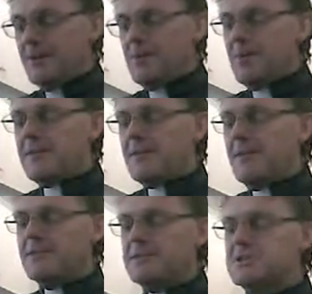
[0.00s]
What about
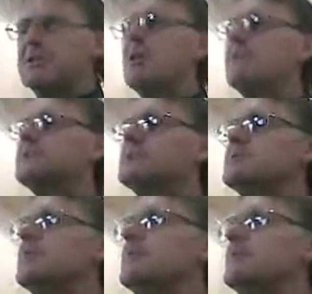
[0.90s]
the soft
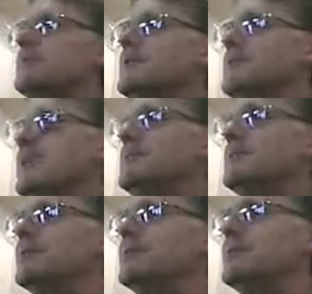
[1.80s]
sigh of
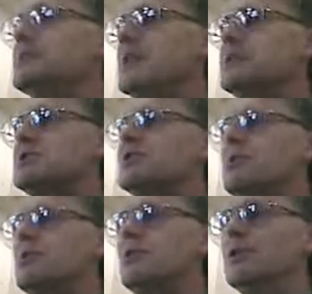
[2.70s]
contentment? You know, it's not actually
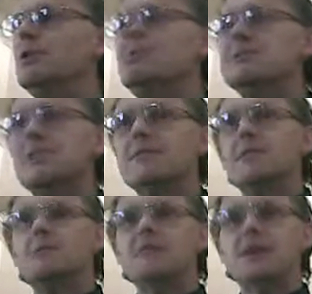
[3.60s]
a word, but
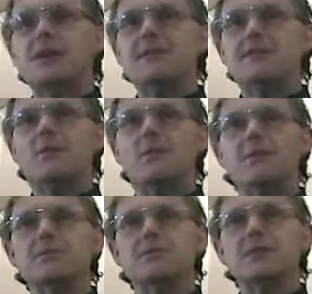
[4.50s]
sometimes you hear from a
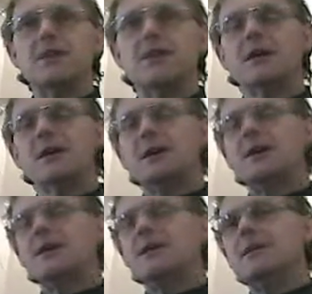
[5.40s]
woman just a,
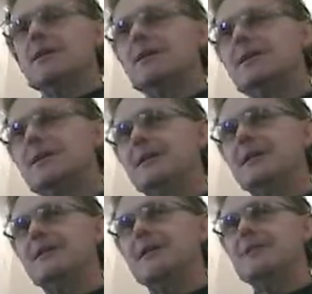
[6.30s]

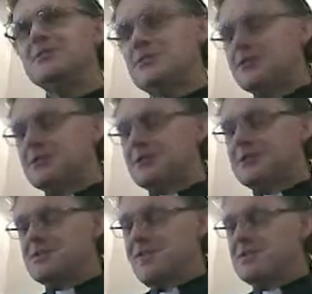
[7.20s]
you know, she's
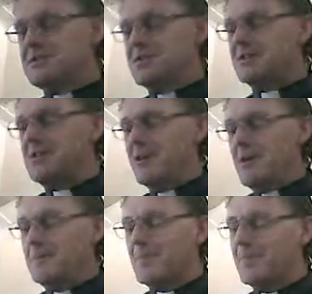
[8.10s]
contented, you
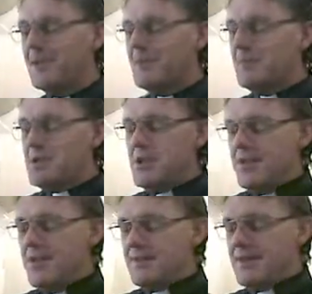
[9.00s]
know. And when you
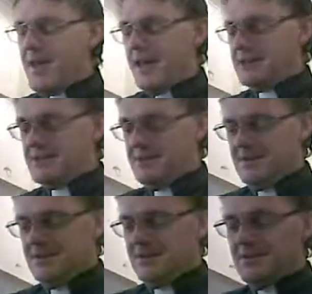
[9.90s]
hear that,
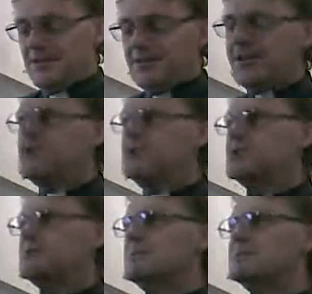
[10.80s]
the thing you
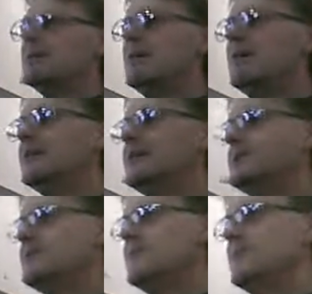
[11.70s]
should do as a guy
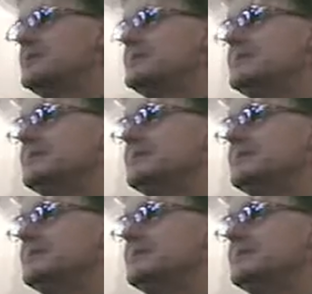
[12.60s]
is freeze.